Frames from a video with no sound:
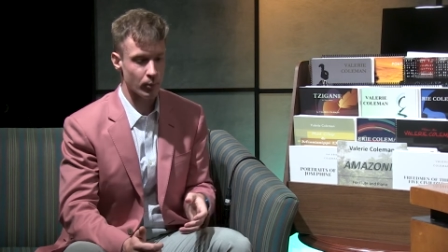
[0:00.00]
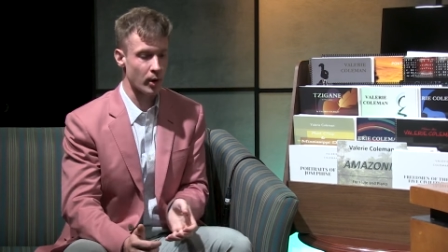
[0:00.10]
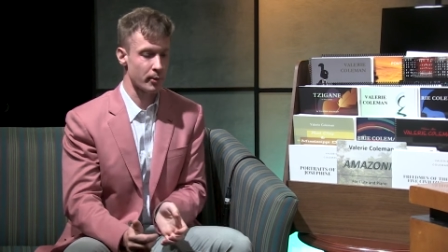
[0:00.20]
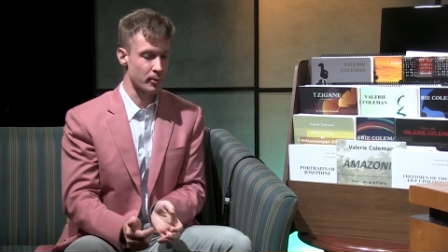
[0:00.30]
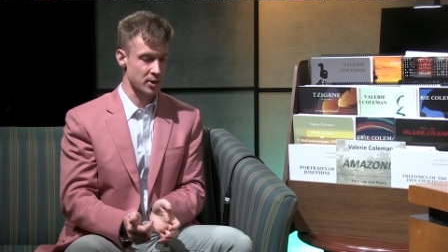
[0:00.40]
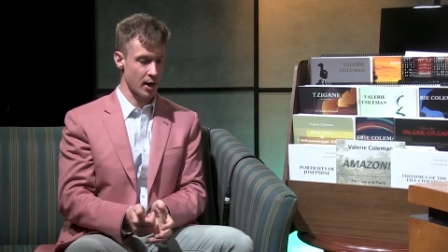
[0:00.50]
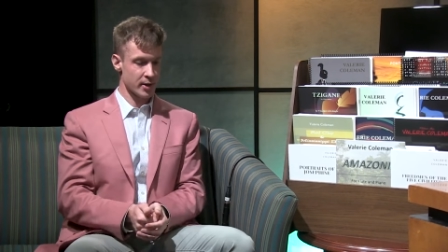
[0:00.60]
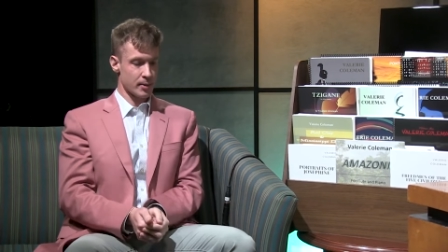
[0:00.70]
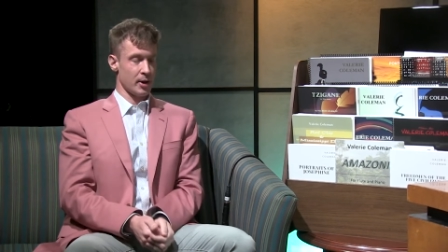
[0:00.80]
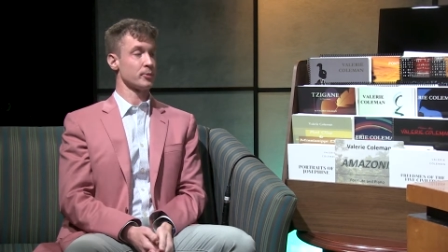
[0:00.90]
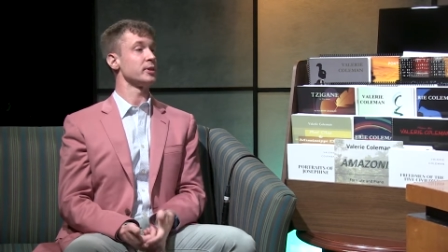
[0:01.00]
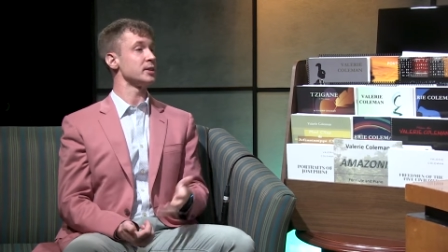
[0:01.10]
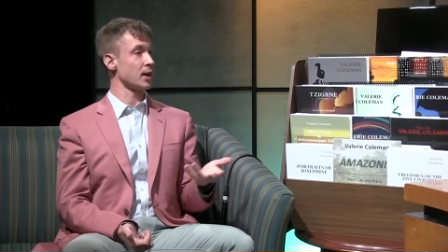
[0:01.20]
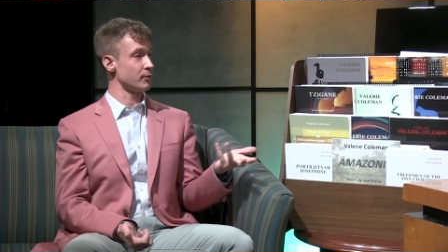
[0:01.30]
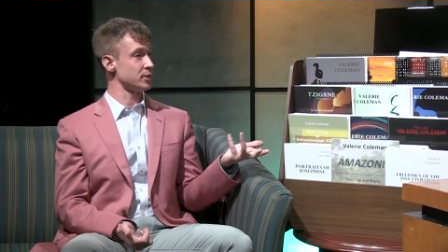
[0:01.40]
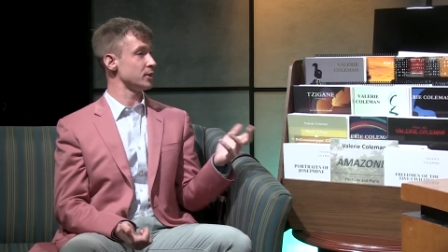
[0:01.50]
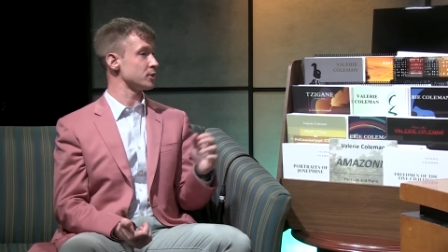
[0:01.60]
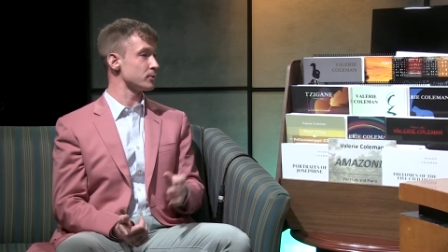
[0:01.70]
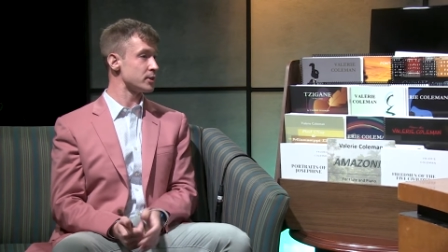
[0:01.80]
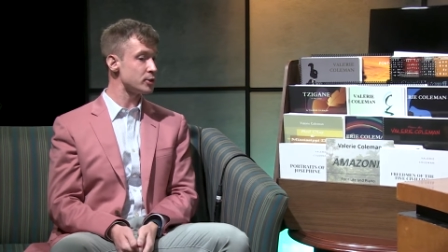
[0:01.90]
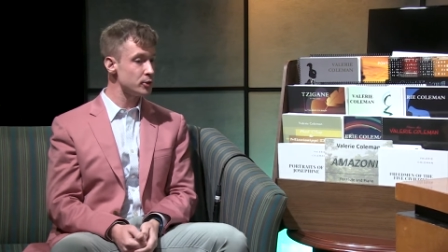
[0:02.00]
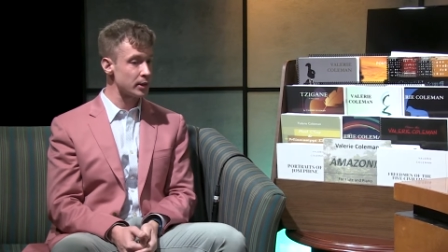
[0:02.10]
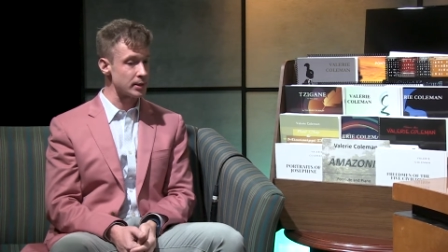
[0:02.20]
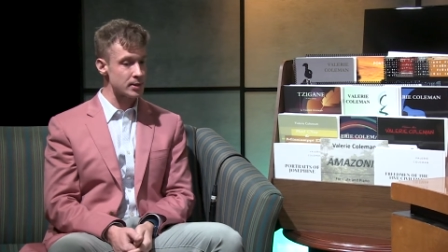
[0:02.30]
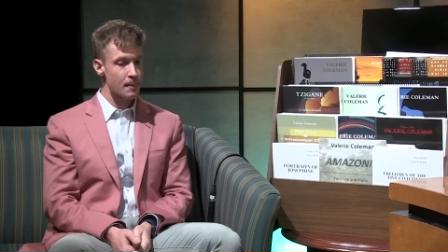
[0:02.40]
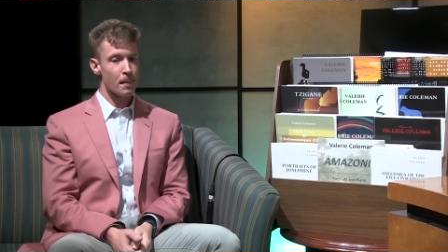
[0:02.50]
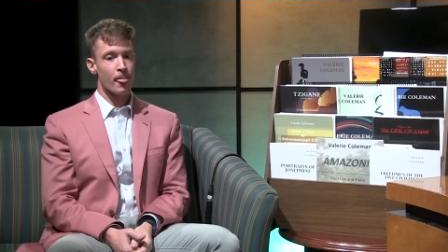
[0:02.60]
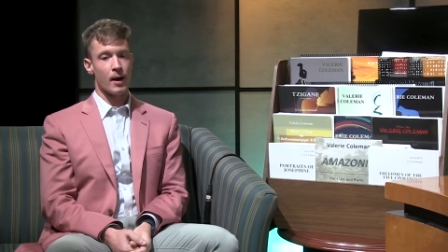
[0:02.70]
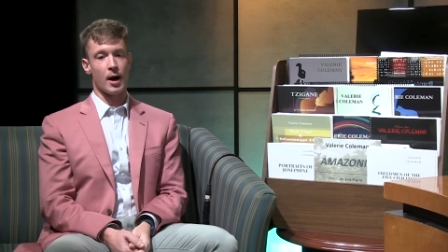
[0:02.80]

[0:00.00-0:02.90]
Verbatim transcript: what we were talking about with these conversations with students. Mm-hmm.